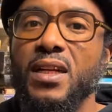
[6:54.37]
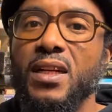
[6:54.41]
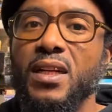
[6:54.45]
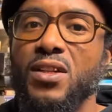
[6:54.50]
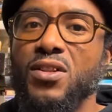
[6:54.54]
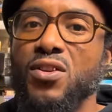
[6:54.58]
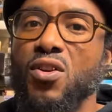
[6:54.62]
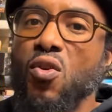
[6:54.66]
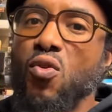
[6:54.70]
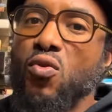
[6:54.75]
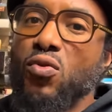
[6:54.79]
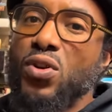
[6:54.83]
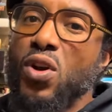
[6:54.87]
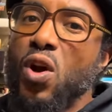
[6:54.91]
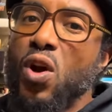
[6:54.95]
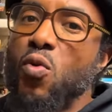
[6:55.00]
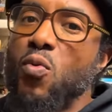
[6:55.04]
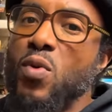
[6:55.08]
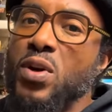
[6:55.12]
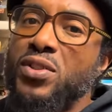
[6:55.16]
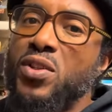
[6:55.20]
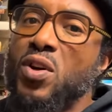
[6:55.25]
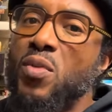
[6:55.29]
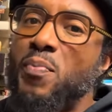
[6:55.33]
Know
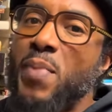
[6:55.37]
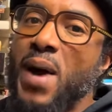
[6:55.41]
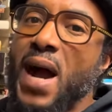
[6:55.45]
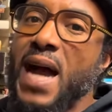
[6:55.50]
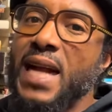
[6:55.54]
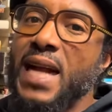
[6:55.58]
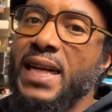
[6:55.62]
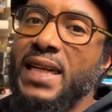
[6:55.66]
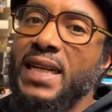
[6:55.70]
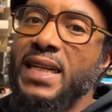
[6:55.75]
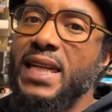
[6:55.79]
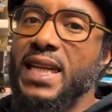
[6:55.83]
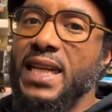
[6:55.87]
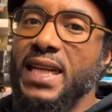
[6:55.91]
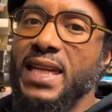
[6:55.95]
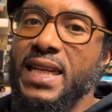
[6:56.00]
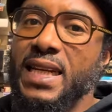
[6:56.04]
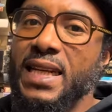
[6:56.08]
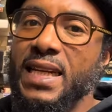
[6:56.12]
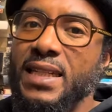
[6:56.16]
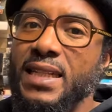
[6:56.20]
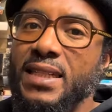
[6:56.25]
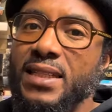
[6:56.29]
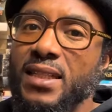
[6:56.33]
what your body
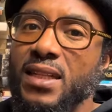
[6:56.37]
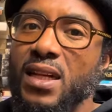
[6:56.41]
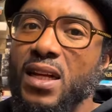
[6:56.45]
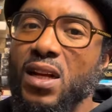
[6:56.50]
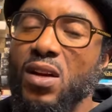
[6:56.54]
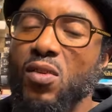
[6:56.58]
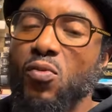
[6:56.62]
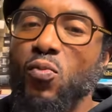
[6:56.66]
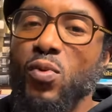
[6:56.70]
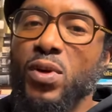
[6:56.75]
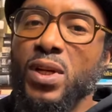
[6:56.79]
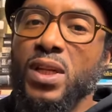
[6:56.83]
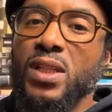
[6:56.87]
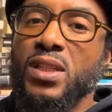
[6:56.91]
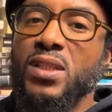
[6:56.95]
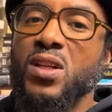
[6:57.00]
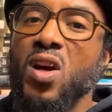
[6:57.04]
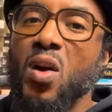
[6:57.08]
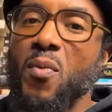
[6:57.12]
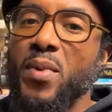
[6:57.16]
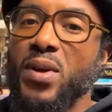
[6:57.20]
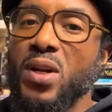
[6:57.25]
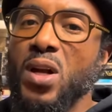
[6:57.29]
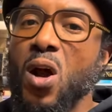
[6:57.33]
needs when it's
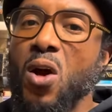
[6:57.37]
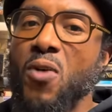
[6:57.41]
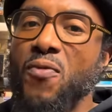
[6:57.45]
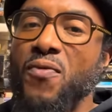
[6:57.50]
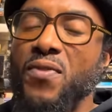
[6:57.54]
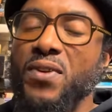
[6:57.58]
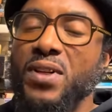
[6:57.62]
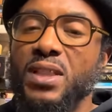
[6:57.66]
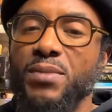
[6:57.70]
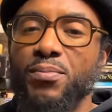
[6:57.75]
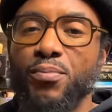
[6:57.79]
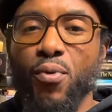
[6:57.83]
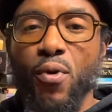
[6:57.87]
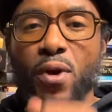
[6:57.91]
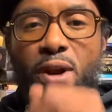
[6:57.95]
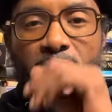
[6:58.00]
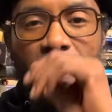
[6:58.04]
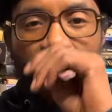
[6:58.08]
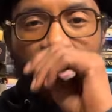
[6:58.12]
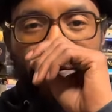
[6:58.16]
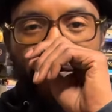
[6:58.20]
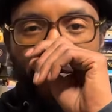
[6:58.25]
coming off of this break.